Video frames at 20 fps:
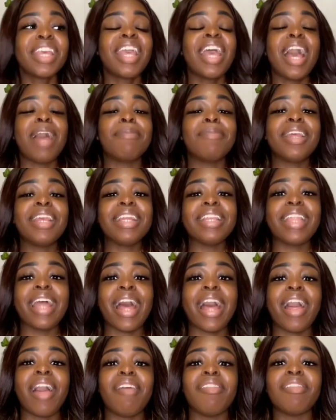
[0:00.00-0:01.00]
I'm laying
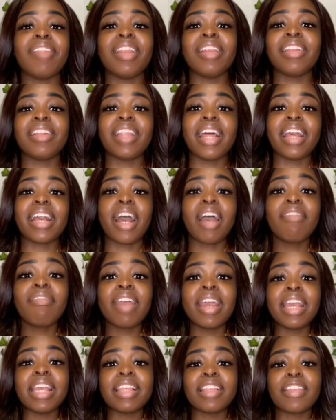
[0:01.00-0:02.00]
down, and they're like, all
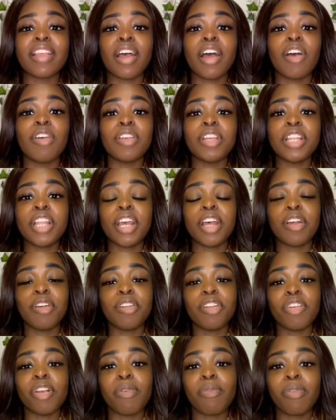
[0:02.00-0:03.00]
right, so you know,
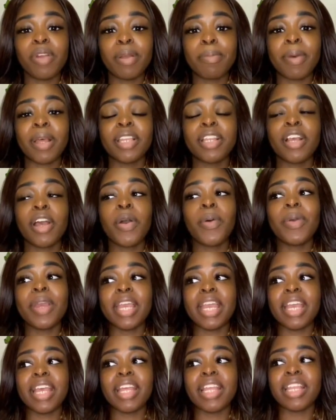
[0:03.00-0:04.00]
we're about to go
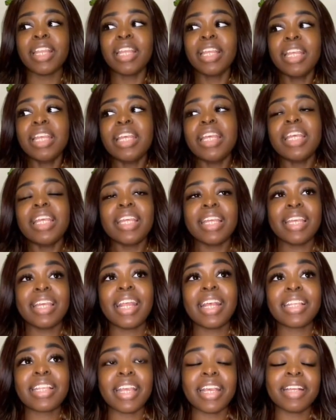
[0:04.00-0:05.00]
in, and I
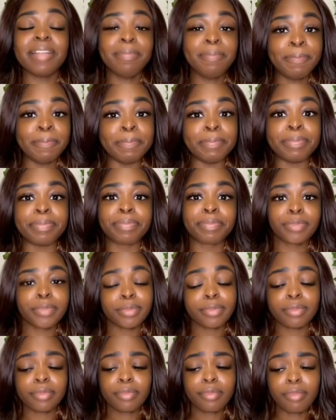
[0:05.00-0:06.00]
was like,
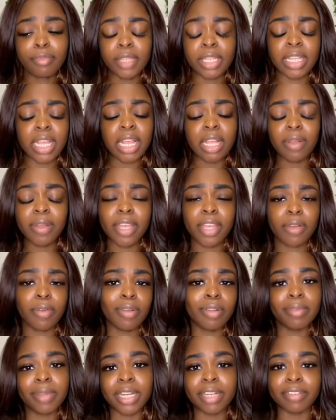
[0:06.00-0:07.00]
yeah, okay, cool,
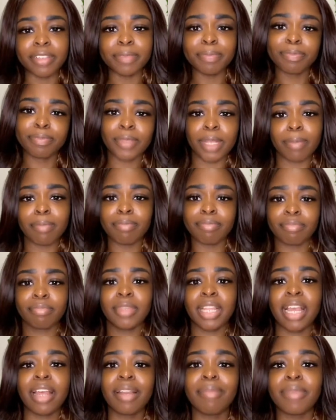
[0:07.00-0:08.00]
whatever. I'm
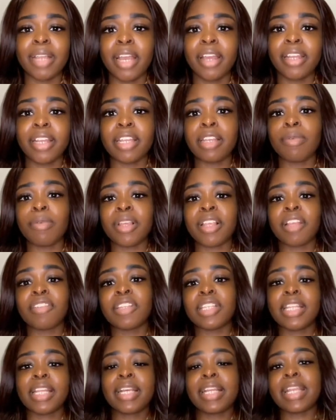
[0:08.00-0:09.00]
done, I'm tired anyways, I'll
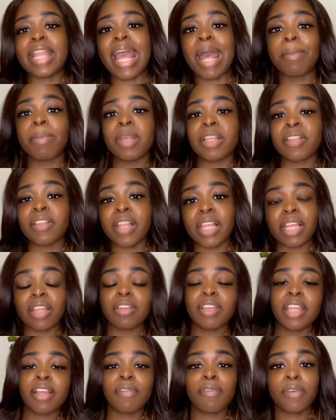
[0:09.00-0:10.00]
just take a nap, because they're like, it'll
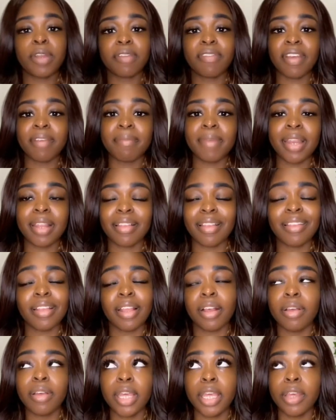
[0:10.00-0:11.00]
take 45 minutes. I was
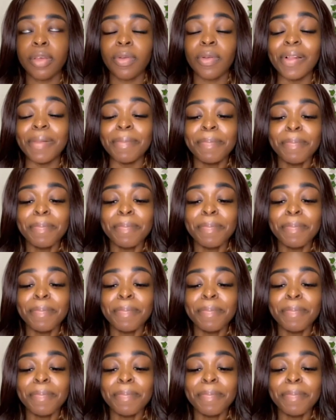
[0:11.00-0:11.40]
like, okay, cool.